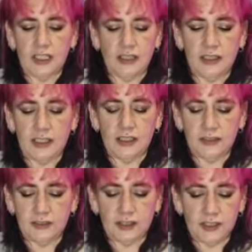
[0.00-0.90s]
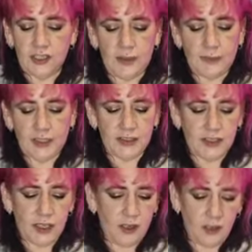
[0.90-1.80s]
the
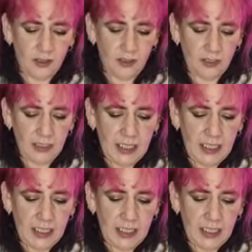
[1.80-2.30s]
shimmers are